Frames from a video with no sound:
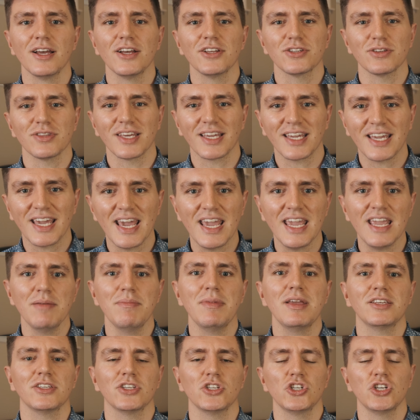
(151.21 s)
So the key
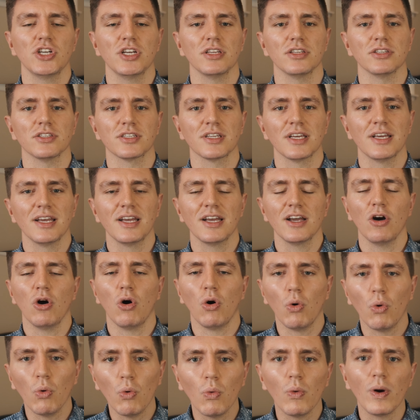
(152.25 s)
message is
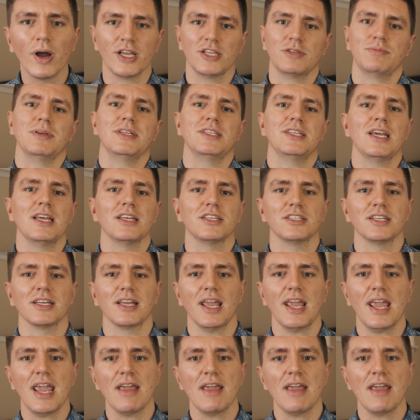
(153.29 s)
always be testing.